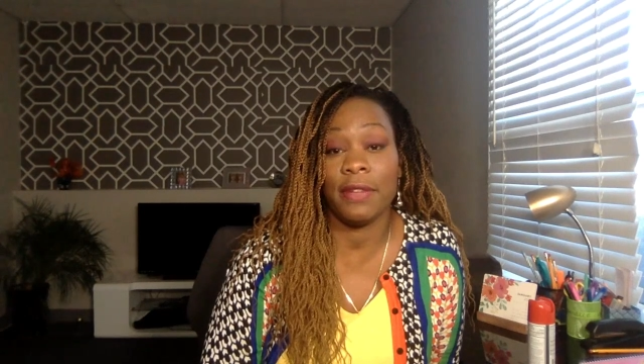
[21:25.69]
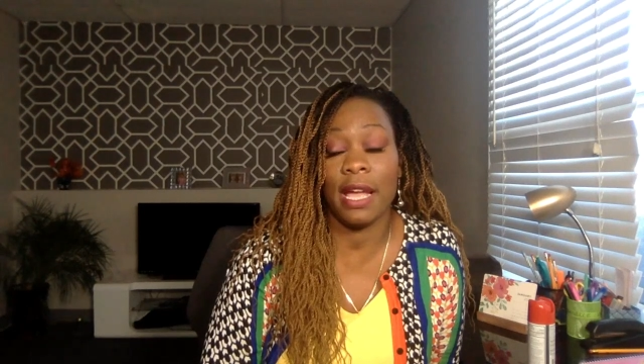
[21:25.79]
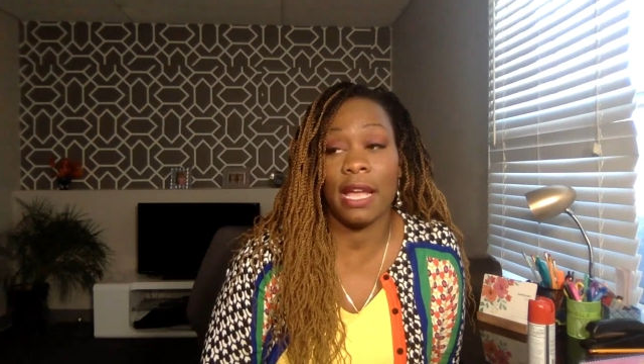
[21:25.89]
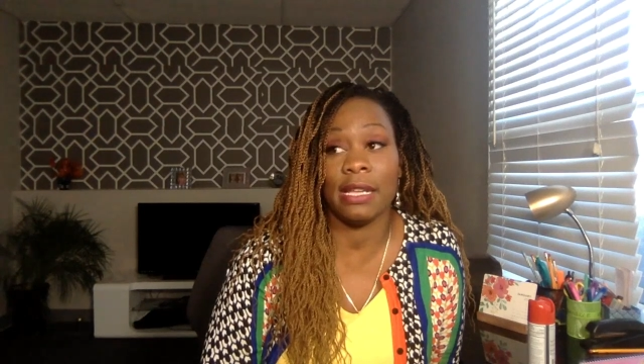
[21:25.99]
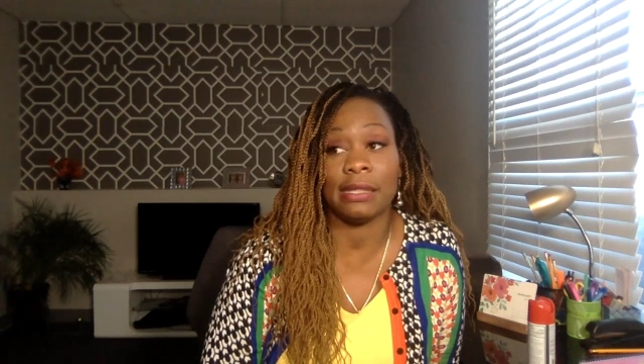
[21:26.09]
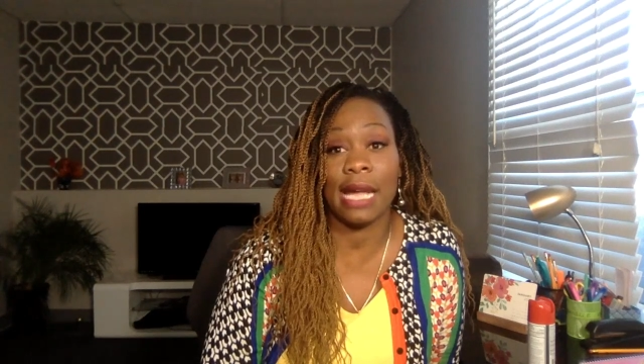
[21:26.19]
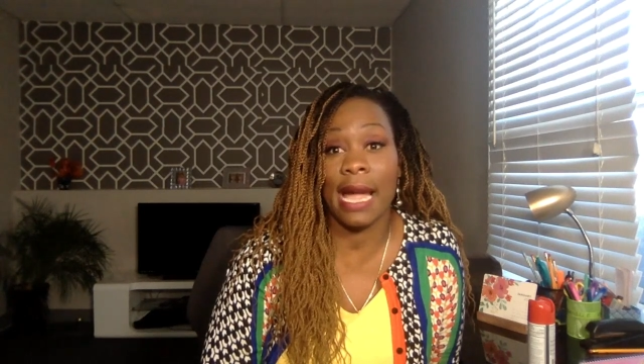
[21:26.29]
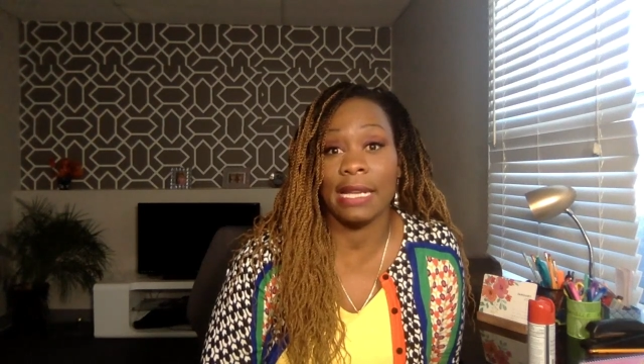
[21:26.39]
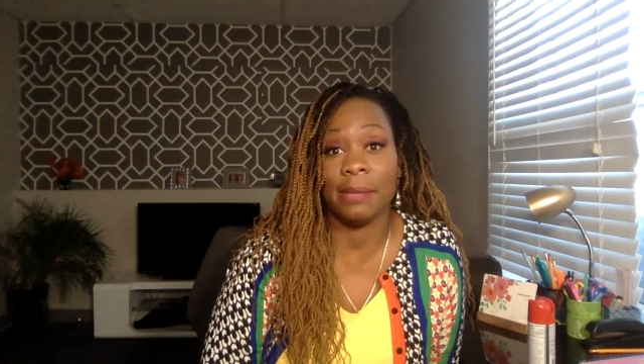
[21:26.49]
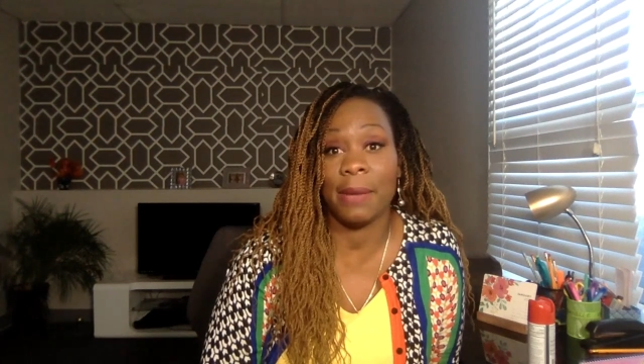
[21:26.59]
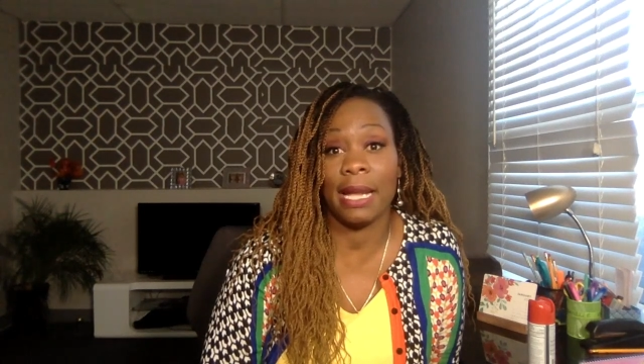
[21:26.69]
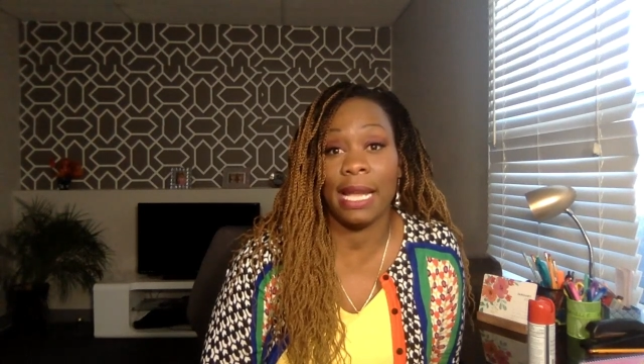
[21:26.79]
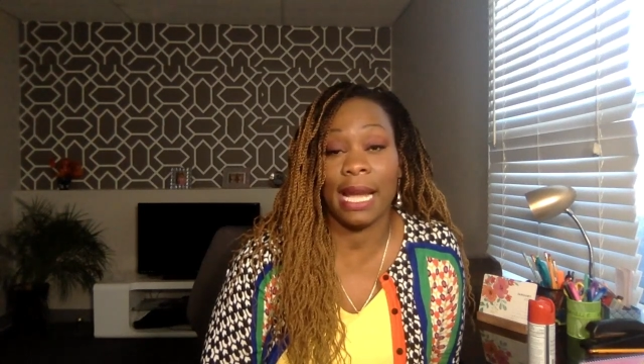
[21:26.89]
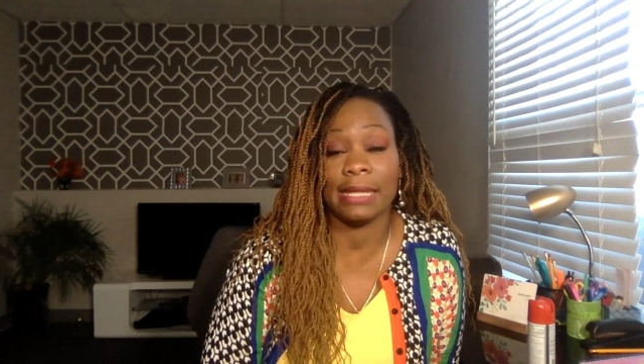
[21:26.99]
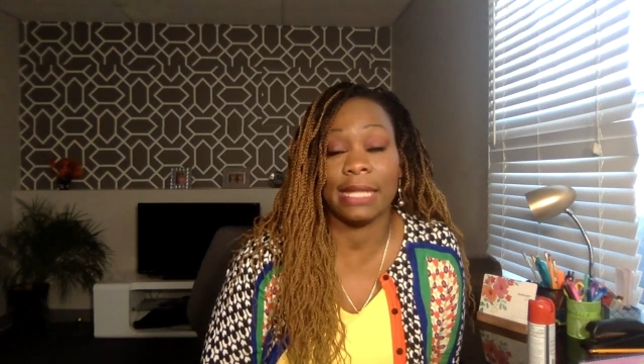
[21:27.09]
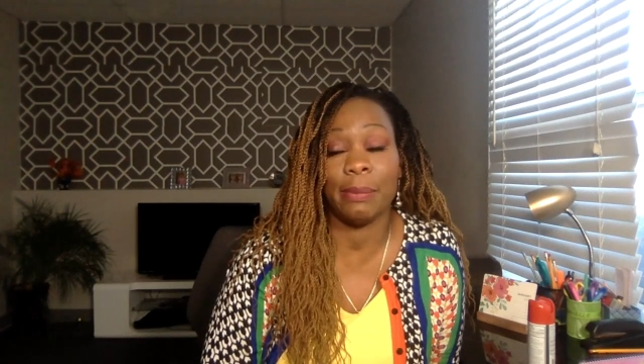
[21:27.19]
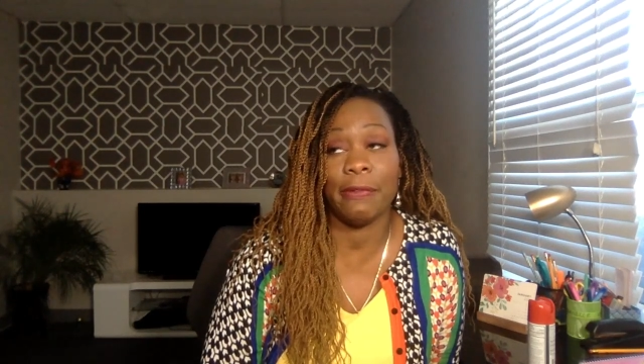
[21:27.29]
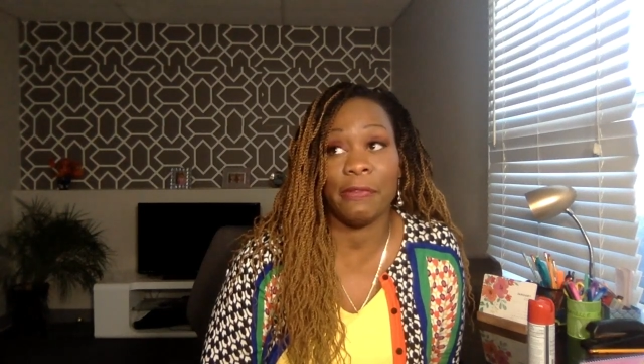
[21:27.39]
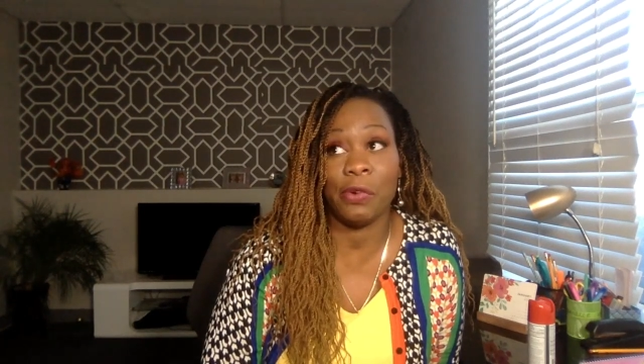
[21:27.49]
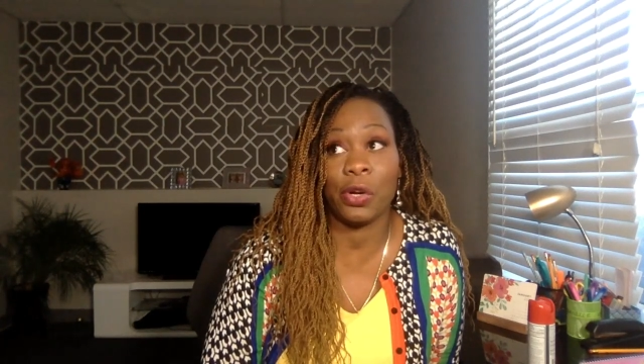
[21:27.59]
and it's high in demand like i said
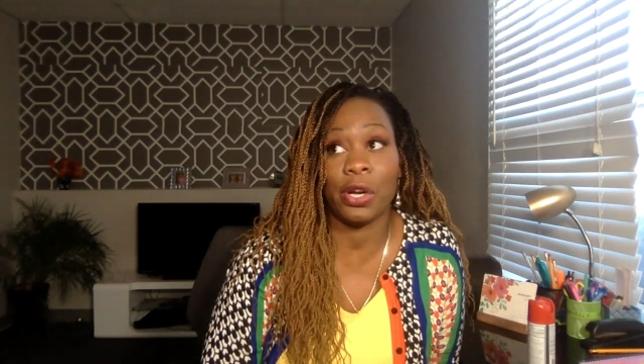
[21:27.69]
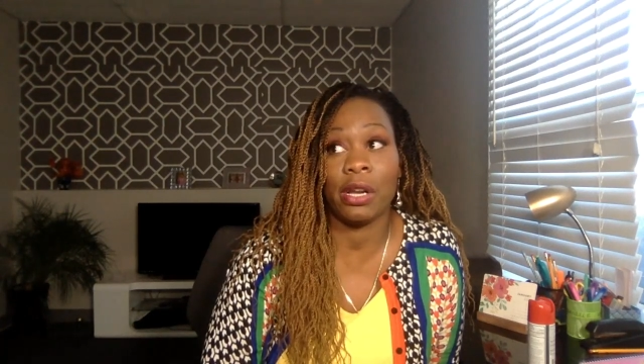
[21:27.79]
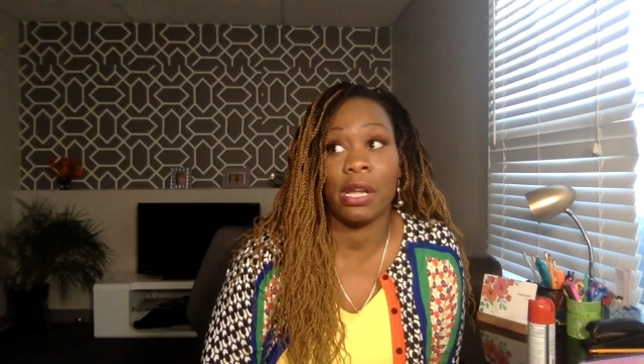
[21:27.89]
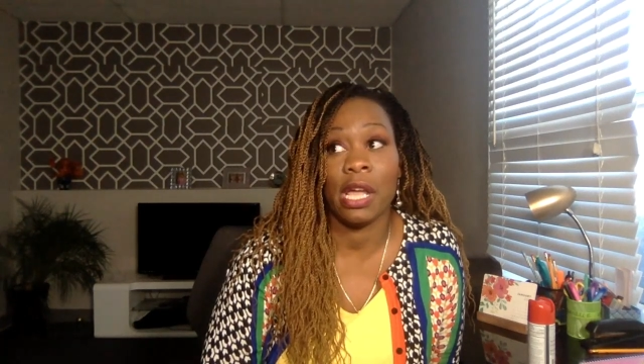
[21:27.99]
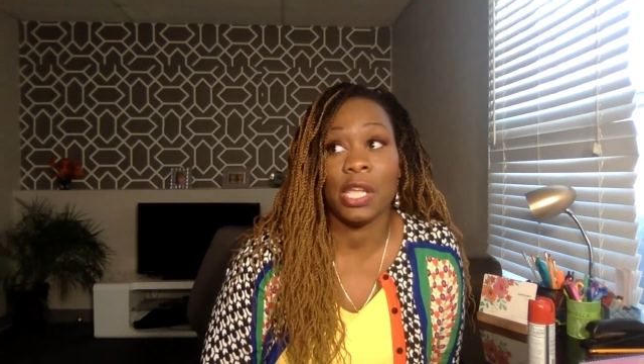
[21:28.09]
before